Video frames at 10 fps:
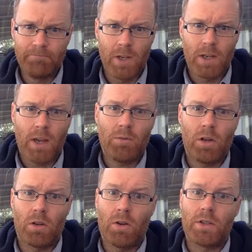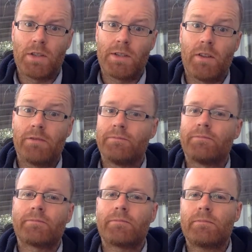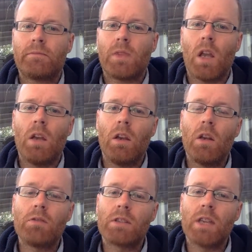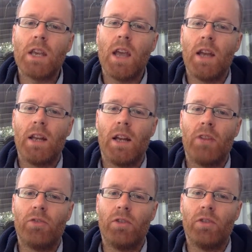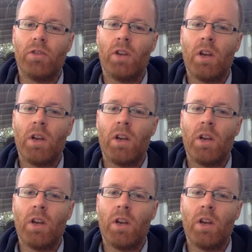in a chemical equation itself, you don't see any electrons.